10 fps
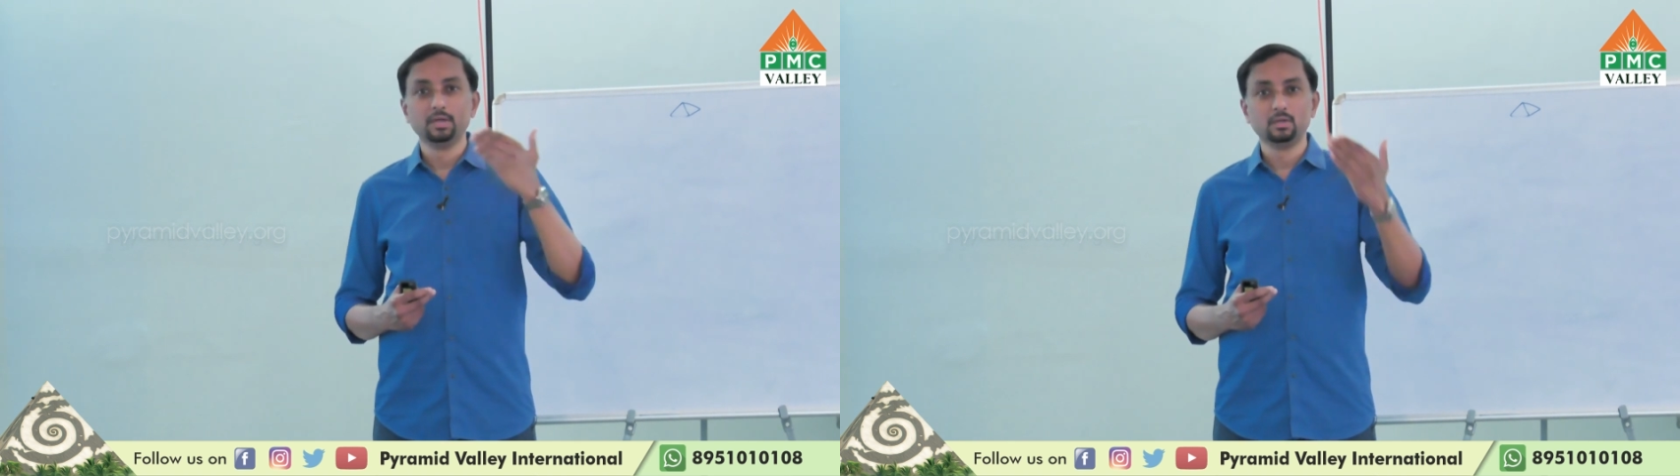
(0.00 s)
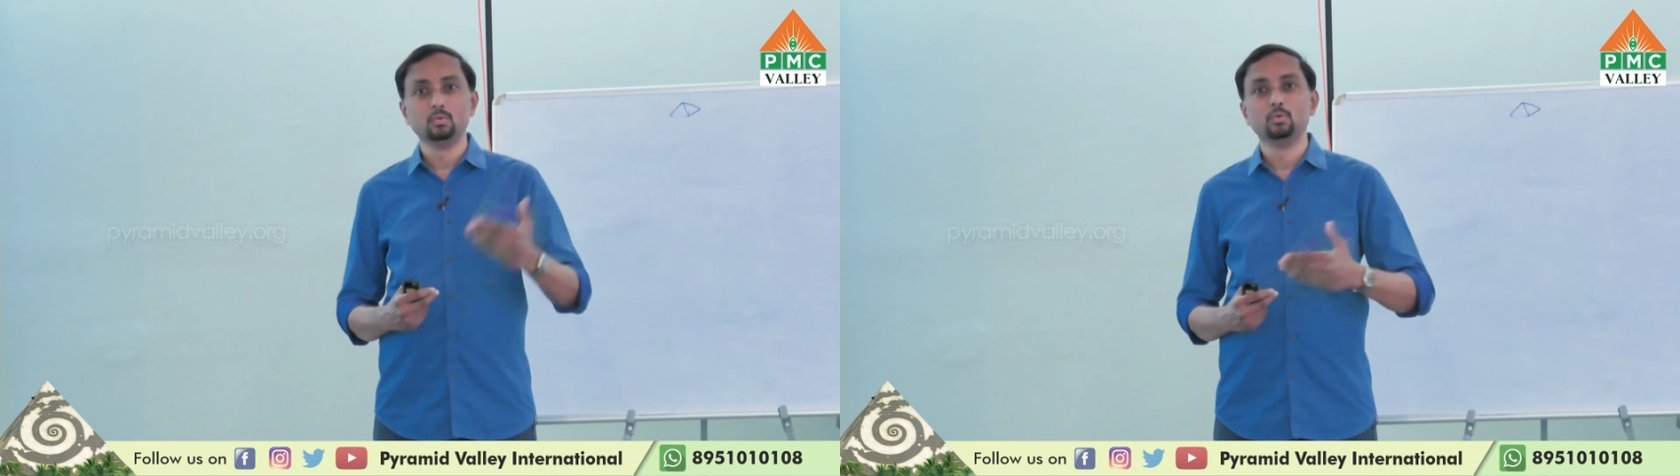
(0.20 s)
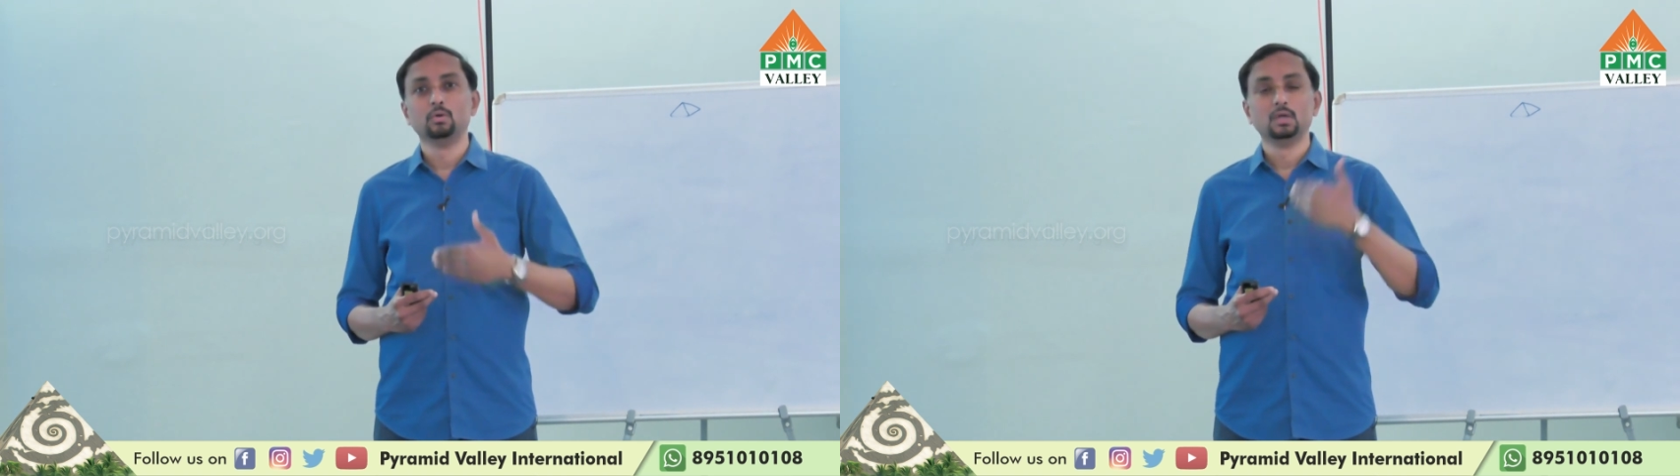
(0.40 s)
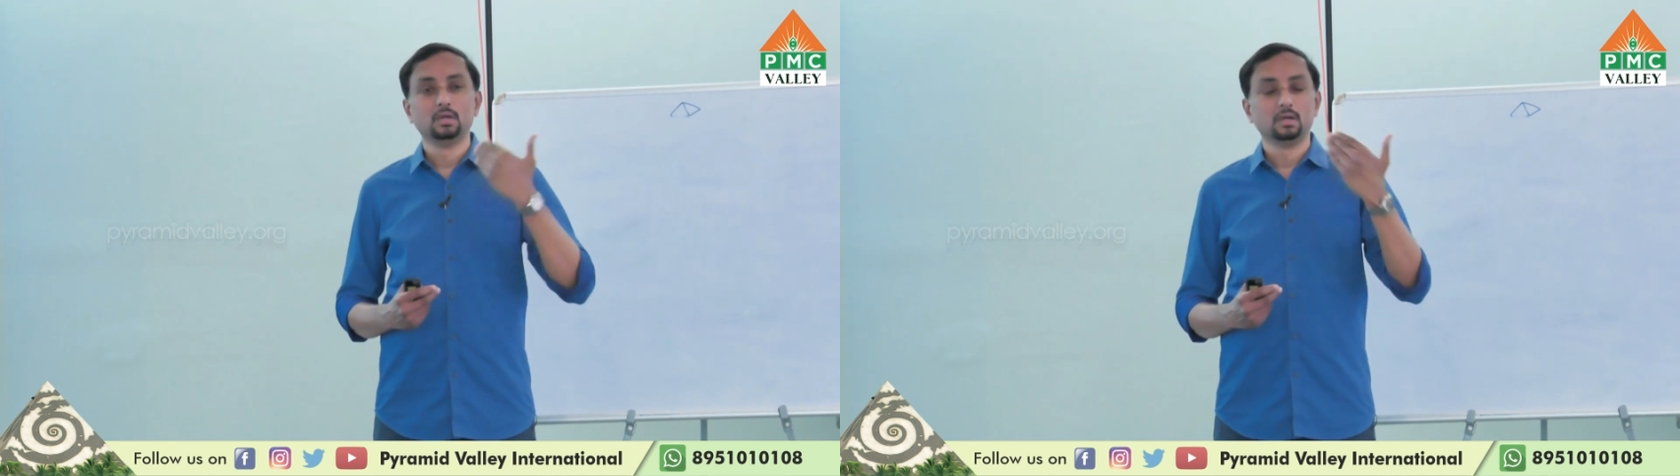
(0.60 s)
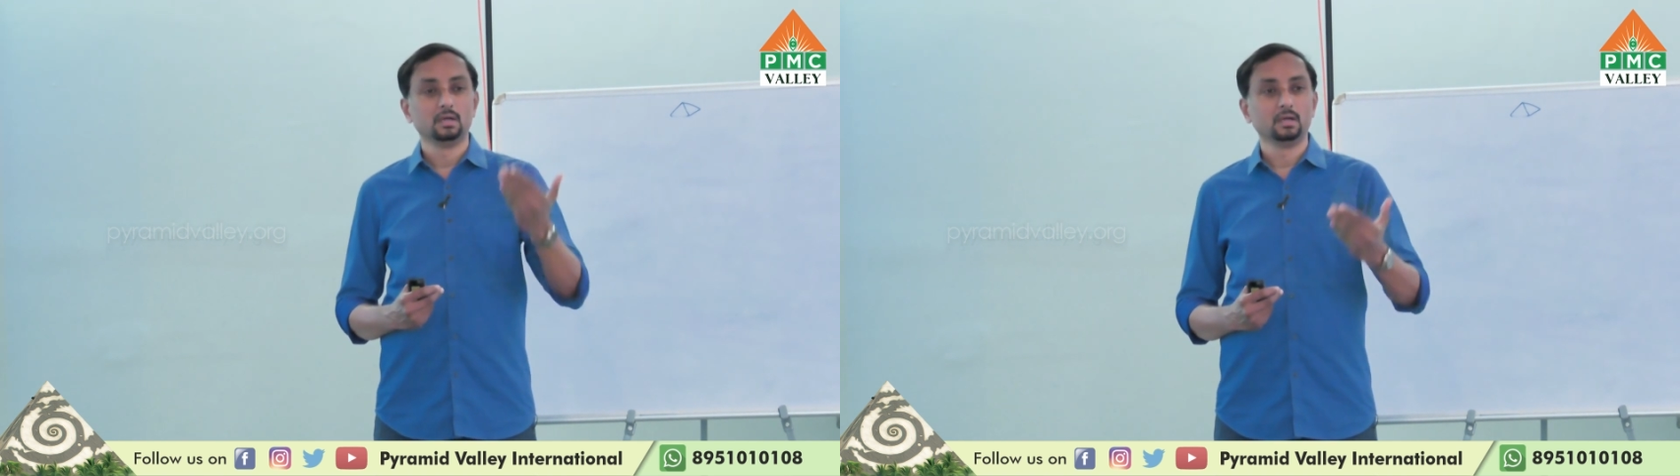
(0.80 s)
into
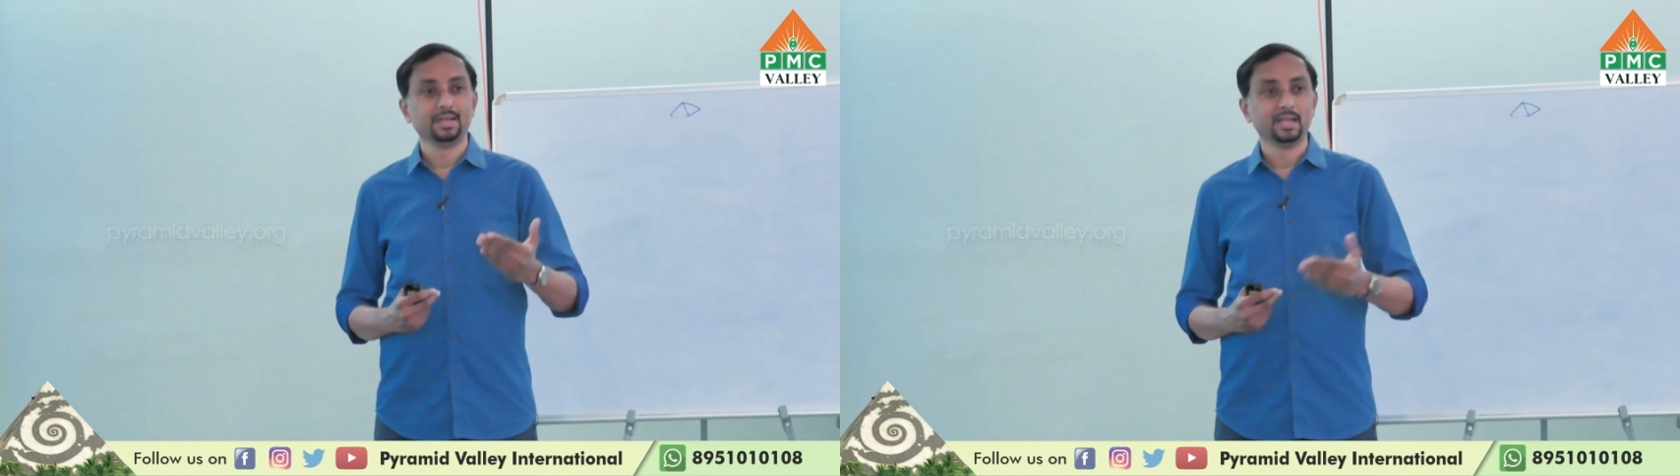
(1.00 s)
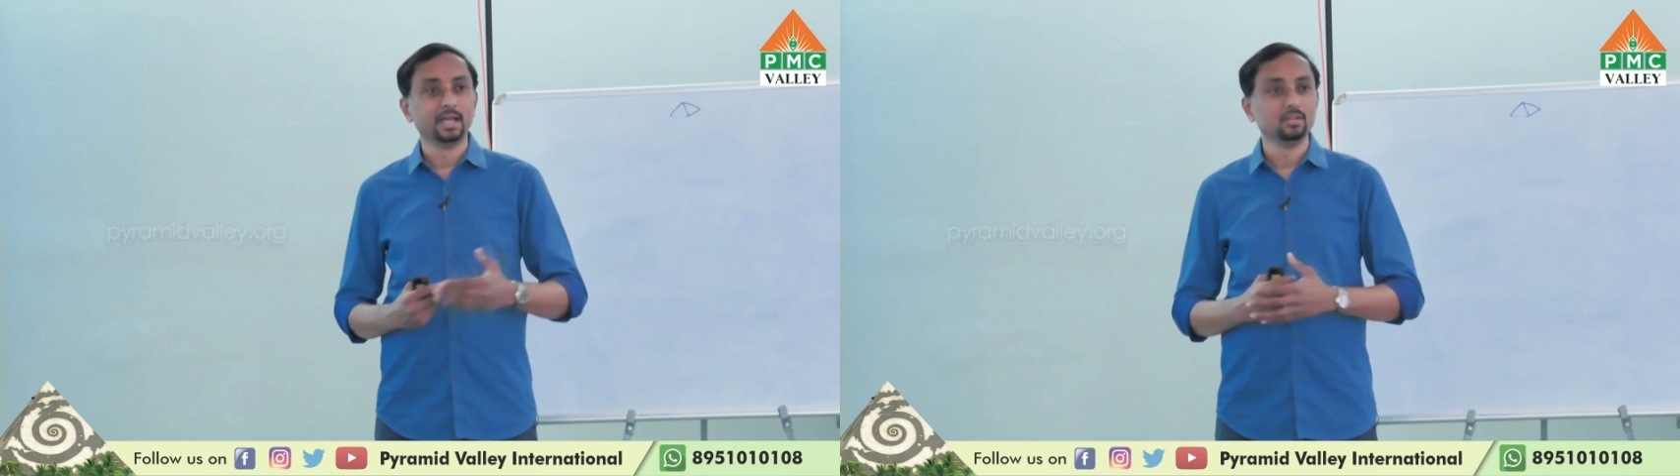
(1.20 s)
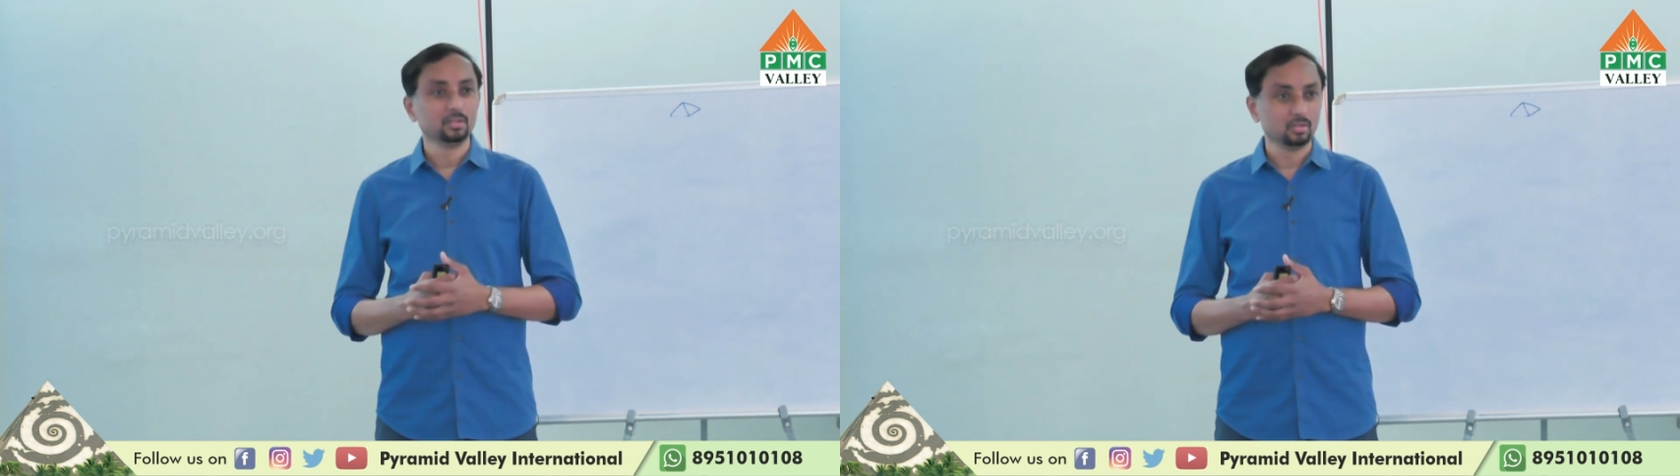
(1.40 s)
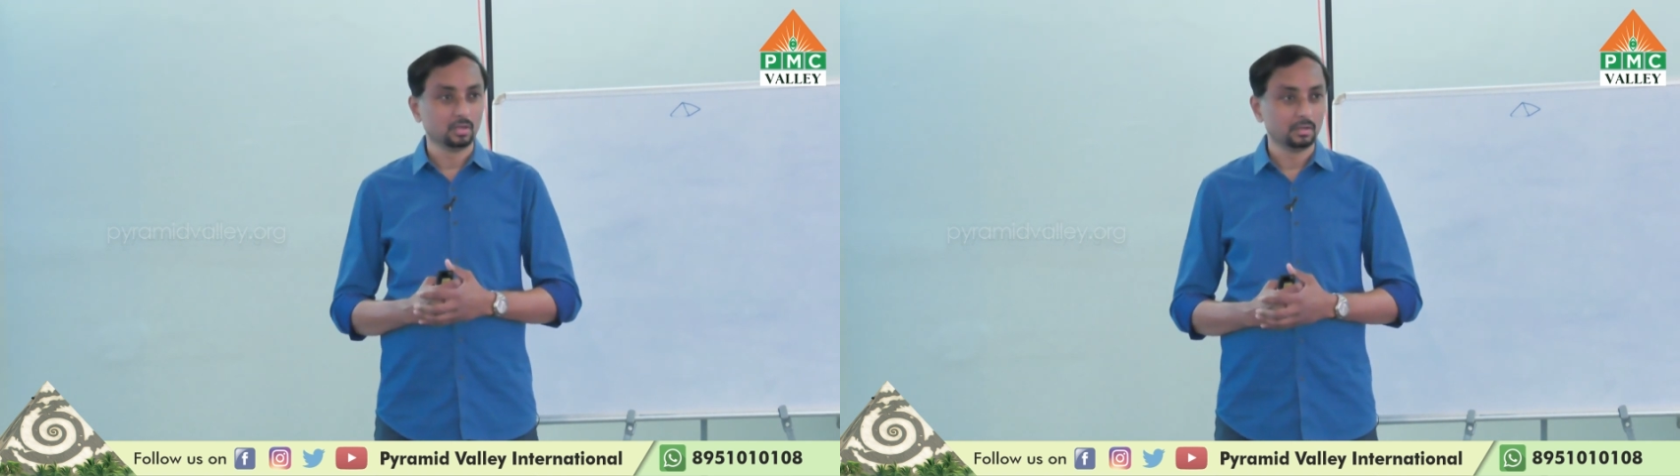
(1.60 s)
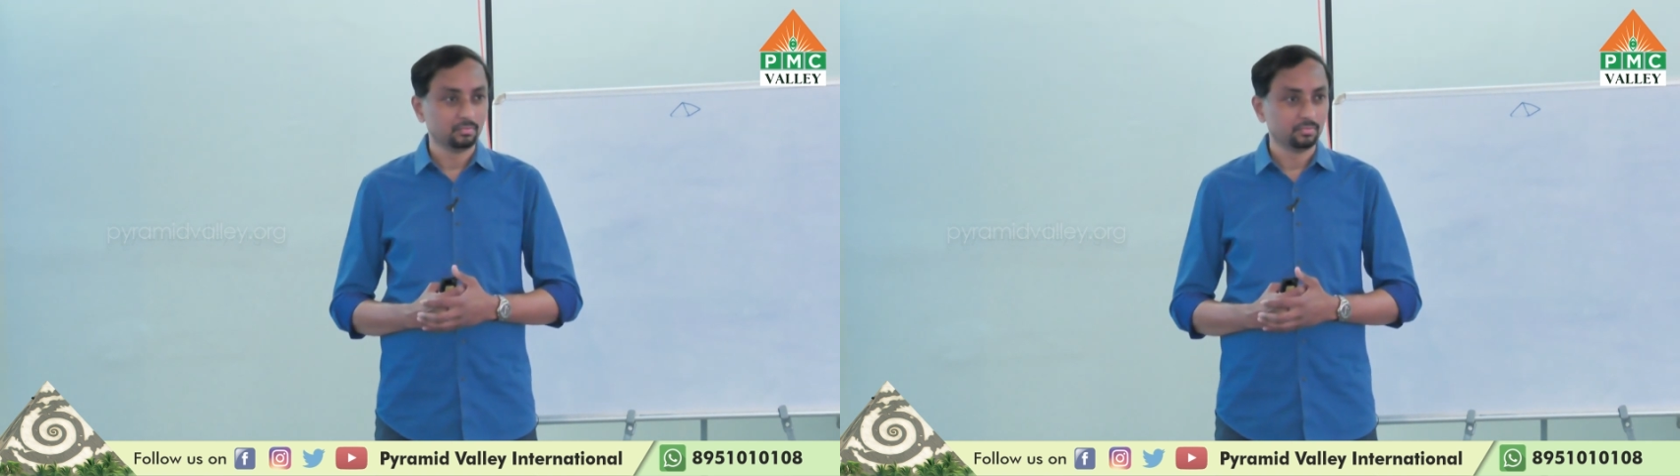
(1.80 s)
an analysis
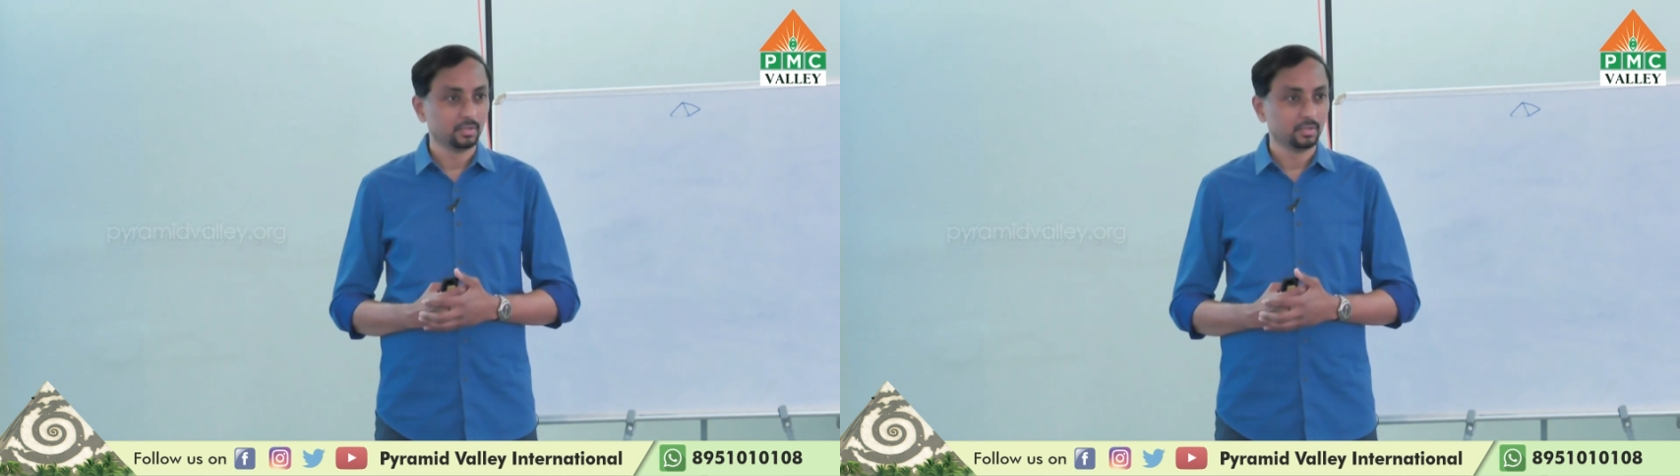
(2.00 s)
of